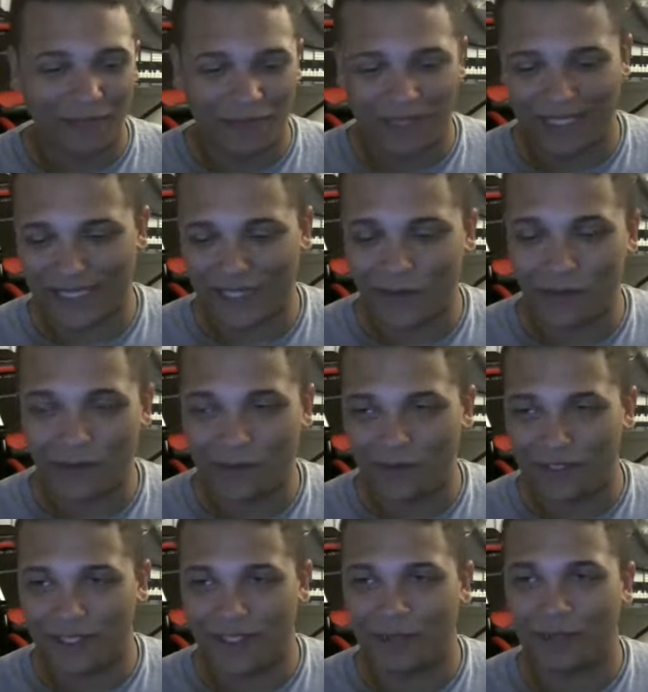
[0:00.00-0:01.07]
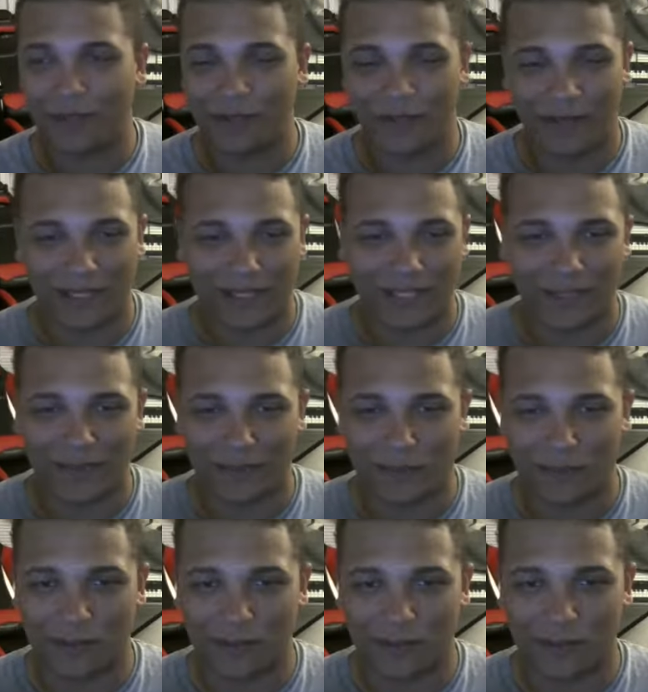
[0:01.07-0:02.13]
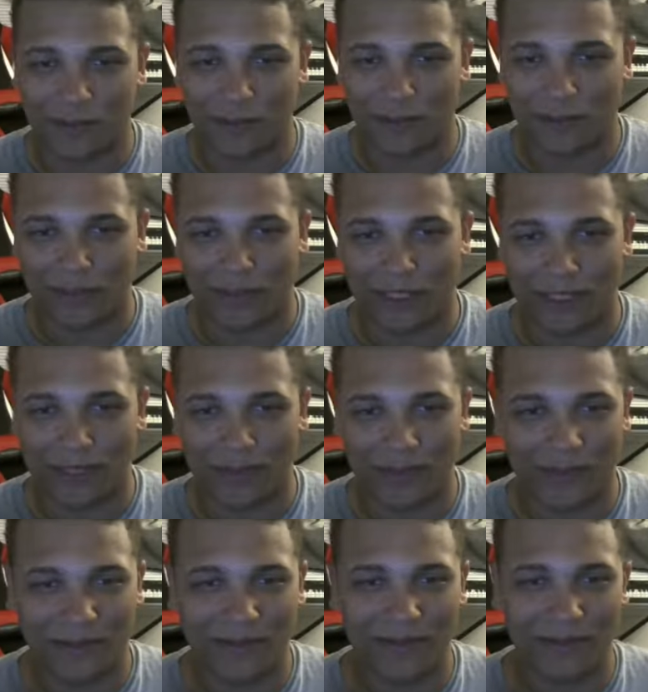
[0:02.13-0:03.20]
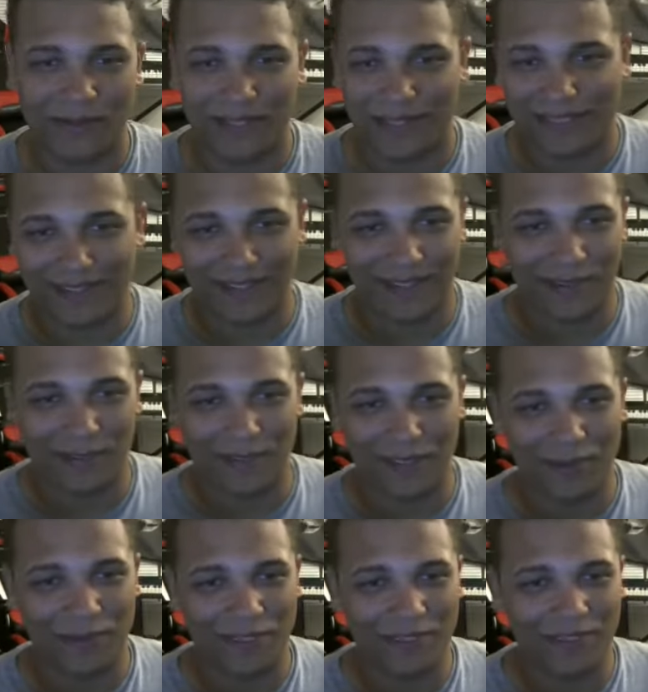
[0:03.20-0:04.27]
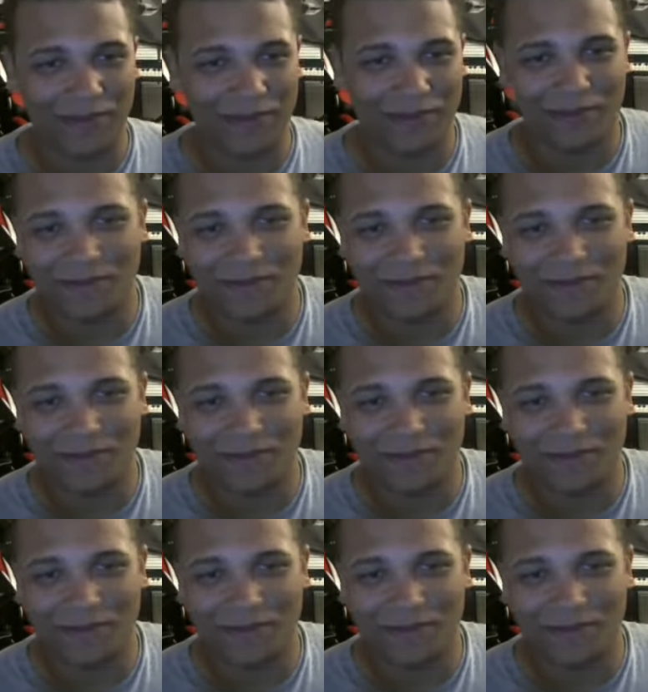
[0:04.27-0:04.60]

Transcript: They say don't judge a book by its cover, but people really do. They they really really do.